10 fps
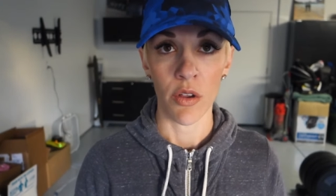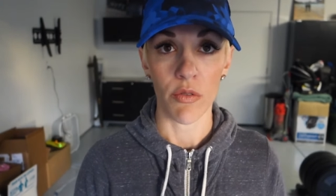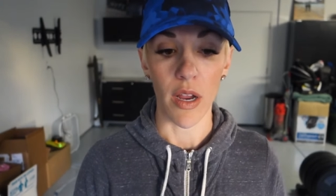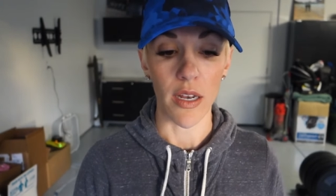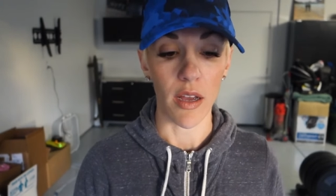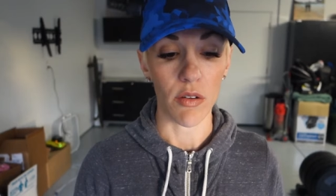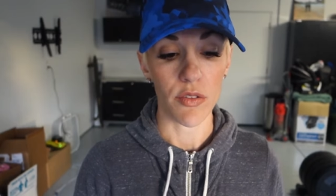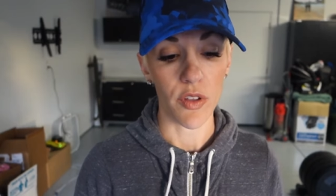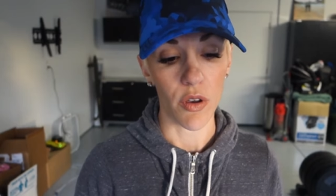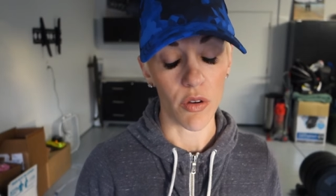right now.
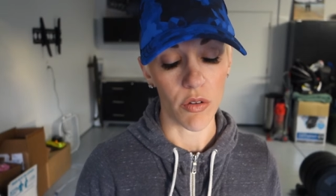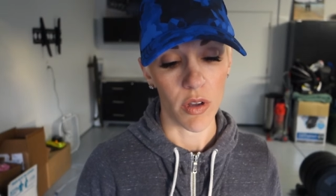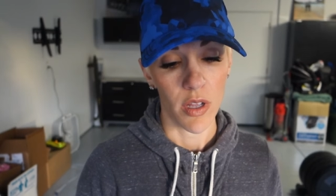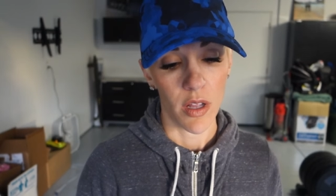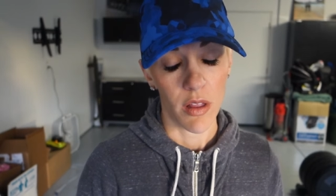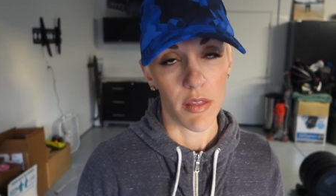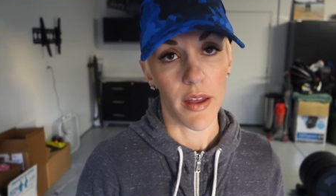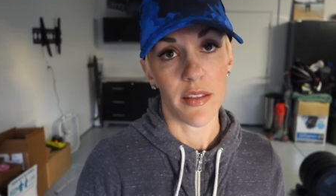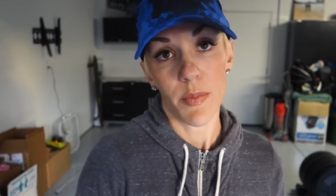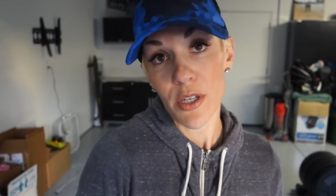So
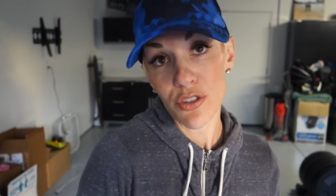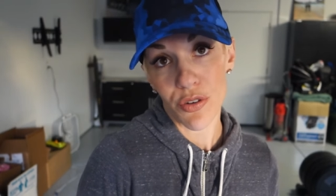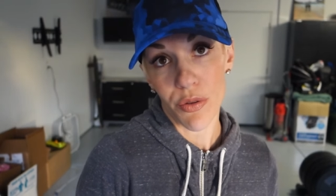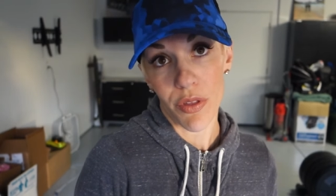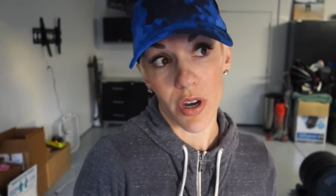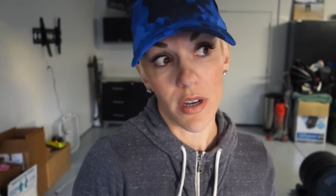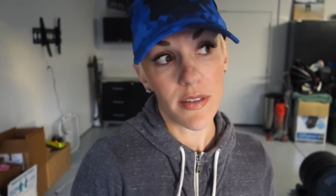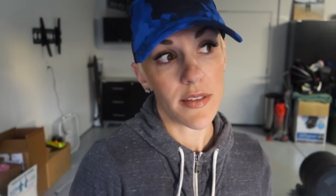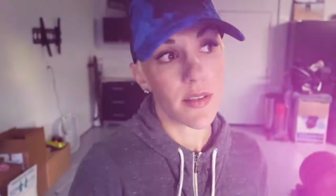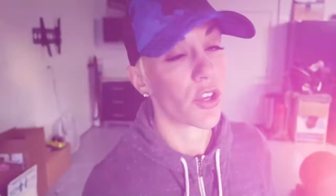that's my true
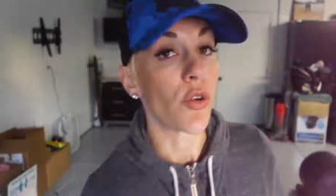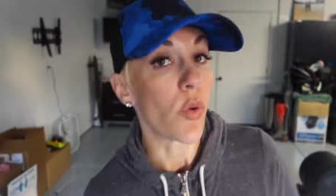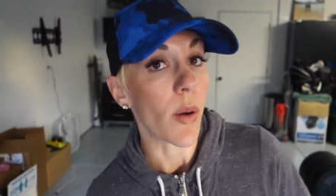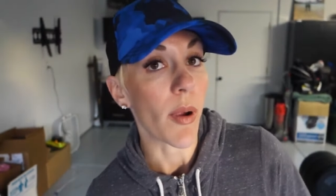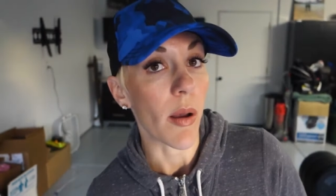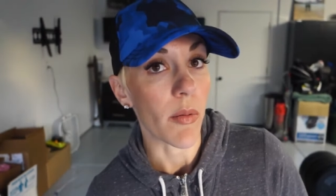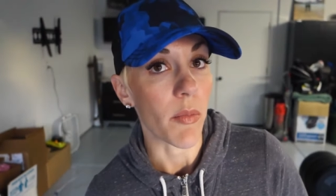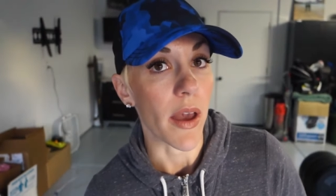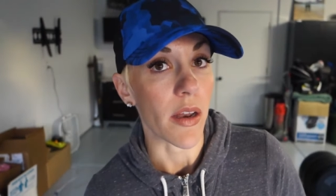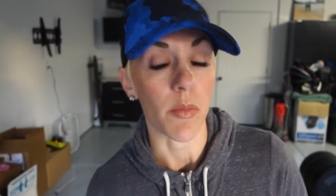thoughts. You are probably
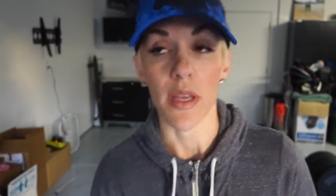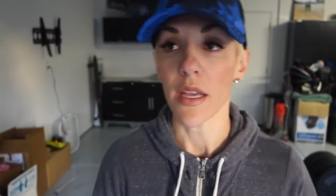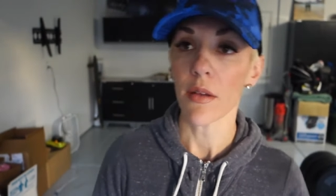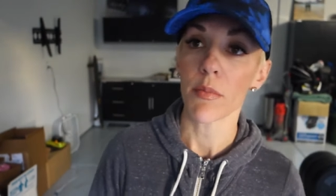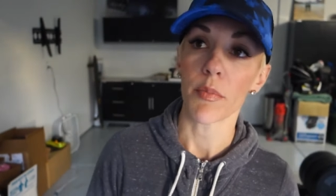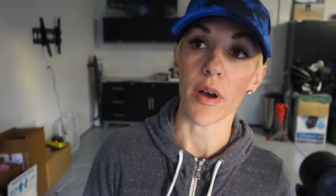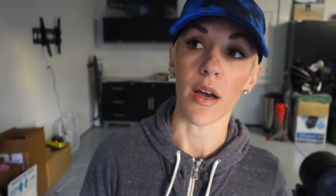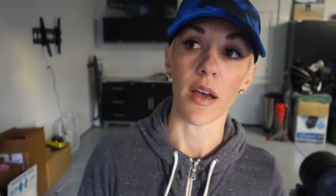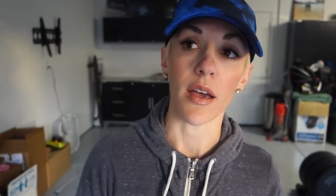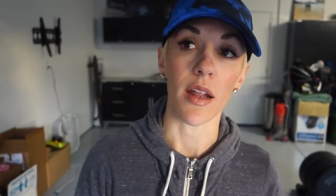mad at me,
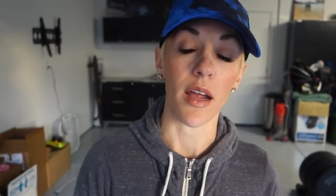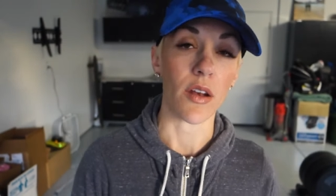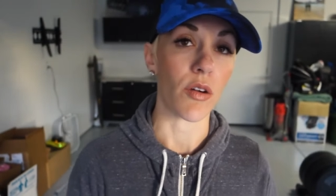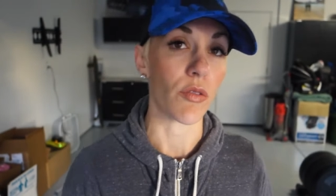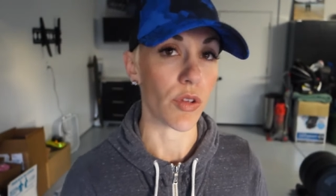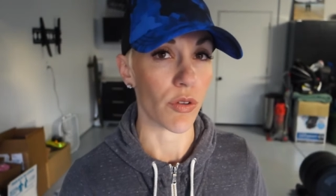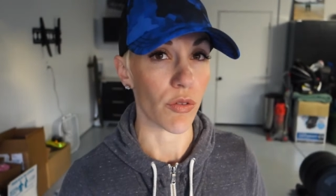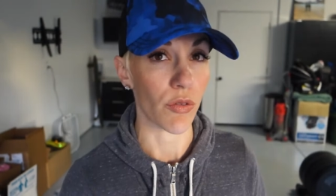but I know you